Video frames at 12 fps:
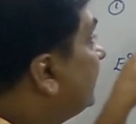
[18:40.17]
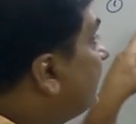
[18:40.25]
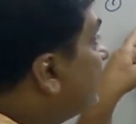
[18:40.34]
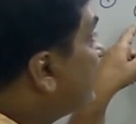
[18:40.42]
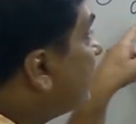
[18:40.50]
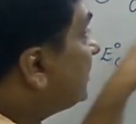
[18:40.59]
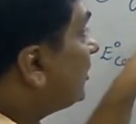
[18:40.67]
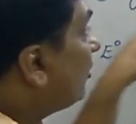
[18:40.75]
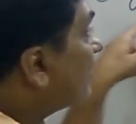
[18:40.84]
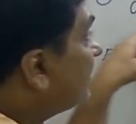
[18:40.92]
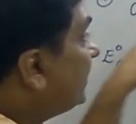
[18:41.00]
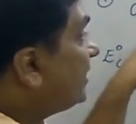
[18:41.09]
This is
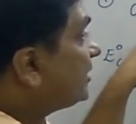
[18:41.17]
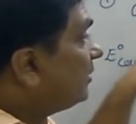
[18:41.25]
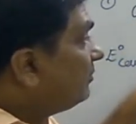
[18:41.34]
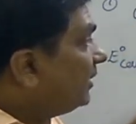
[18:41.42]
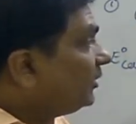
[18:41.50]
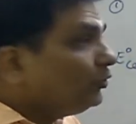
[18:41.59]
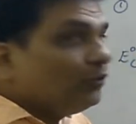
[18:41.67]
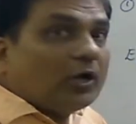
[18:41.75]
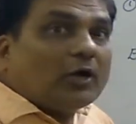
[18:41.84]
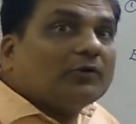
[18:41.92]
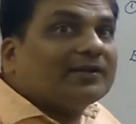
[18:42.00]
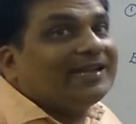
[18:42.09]
oxidation, but you
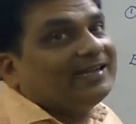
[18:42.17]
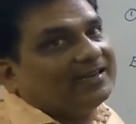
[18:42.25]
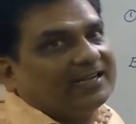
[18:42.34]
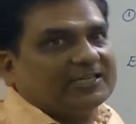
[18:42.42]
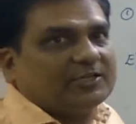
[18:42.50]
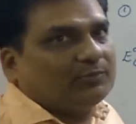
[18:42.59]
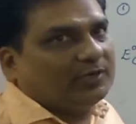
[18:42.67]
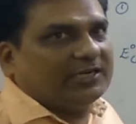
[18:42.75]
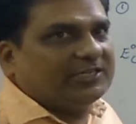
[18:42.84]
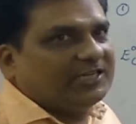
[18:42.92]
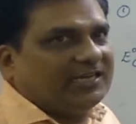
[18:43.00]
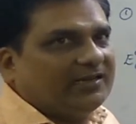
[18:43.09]
have to write reduction
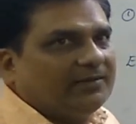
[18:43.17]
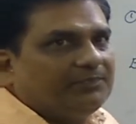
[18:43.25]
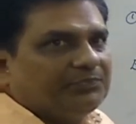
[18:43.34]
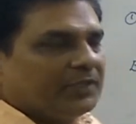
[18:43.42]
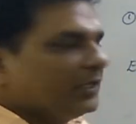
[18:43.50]
potential.